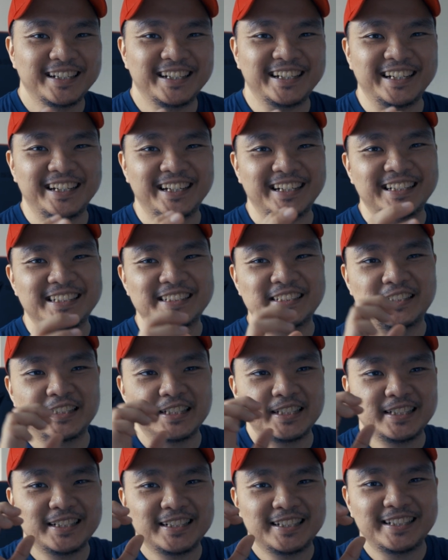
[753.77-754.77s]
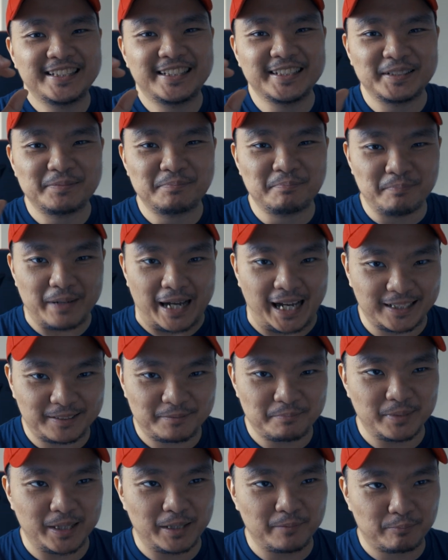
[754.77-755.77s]
is the
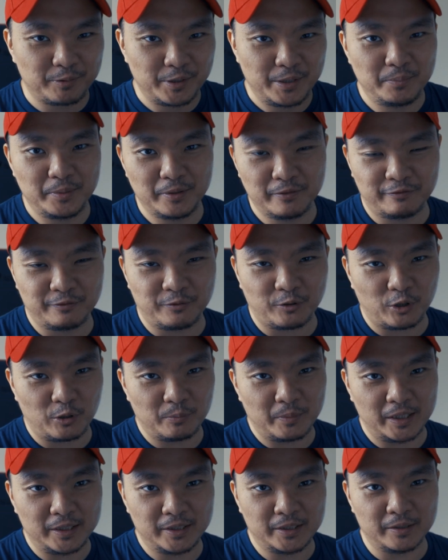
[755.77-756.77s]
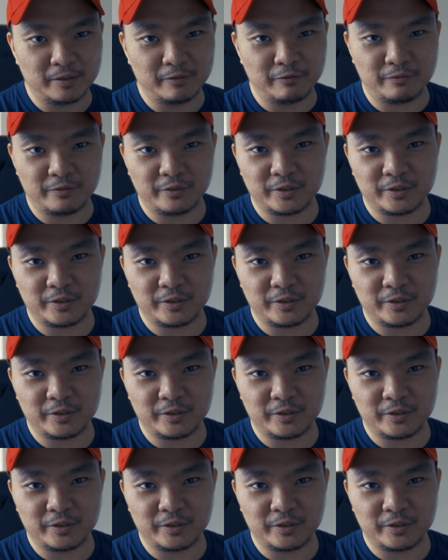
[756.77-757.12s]
Batman premium format, the